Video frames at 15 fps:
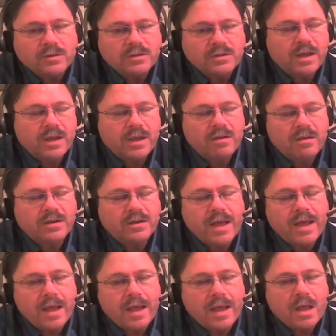say, a
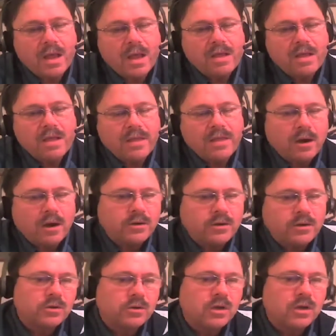day, that air
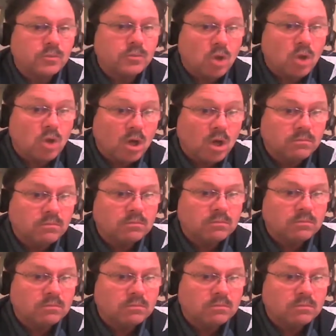conditioner comes on,